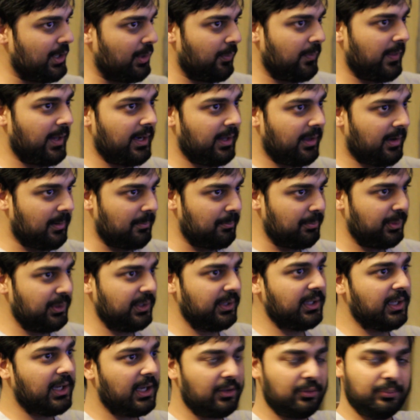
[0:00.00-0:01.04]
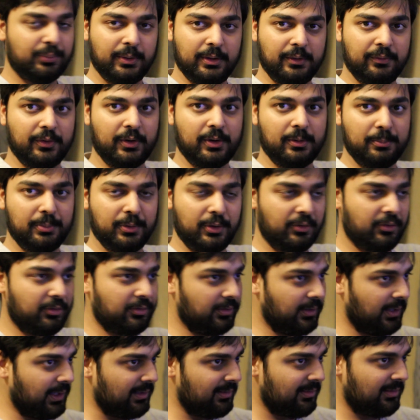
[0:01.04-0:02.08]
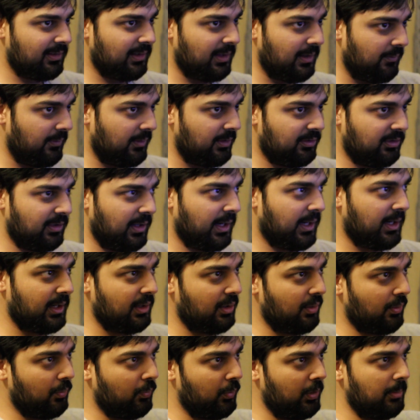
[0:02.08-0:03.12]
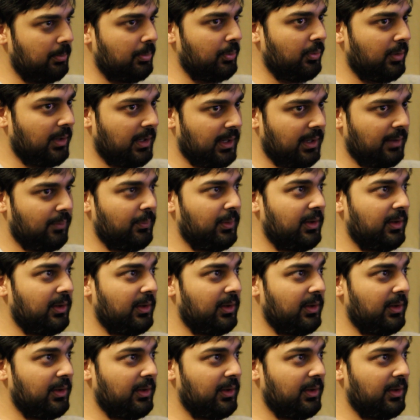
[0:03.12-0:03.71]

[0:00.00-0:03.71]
know that it completely gets rid of your computer, so let's give it a second, reboot again,